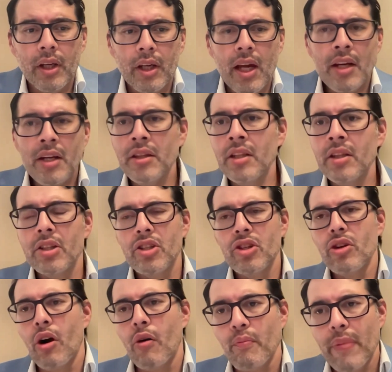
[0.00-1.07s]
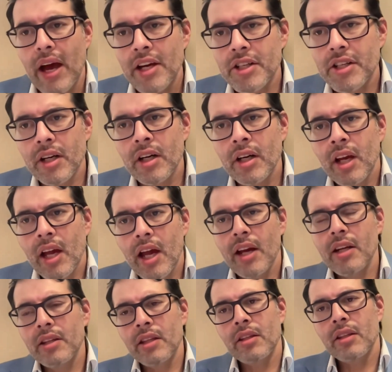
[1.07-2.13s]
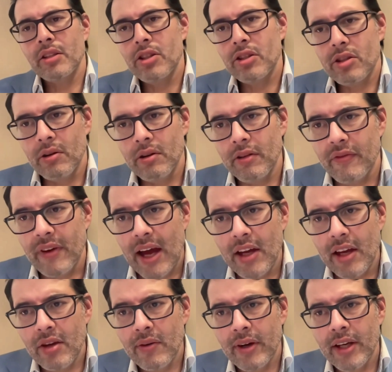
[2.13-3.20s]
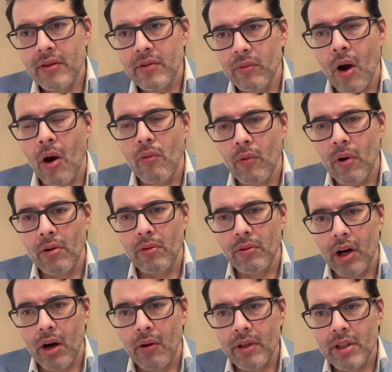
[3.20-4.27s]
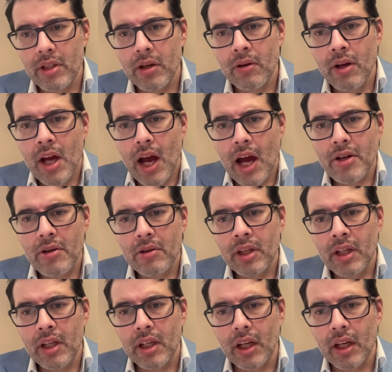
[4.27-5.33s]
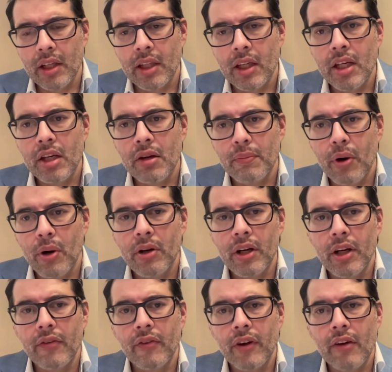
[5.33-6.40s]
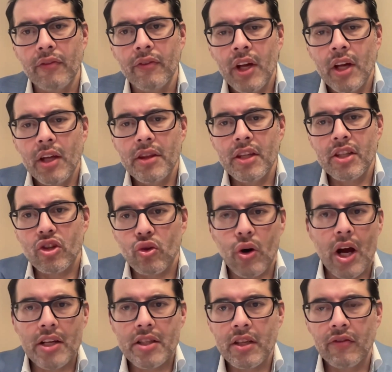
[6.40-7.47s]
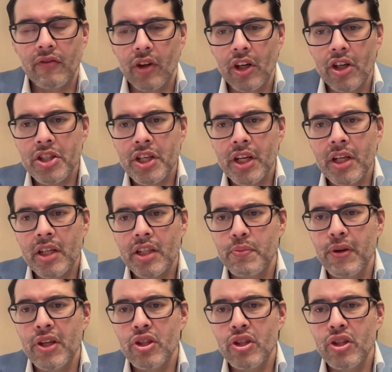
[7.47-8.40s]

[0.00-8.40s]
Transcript: anything that you don't measure, anything that you don't evaluate won't grow. And so I do think a key component of this cross conversion is being